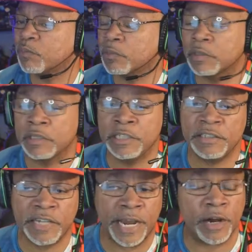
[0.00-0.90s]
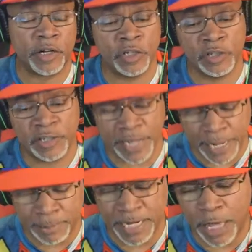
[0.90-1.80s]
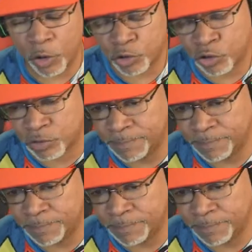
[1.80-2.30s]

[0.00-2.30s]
this character, Daimon Hellstrom,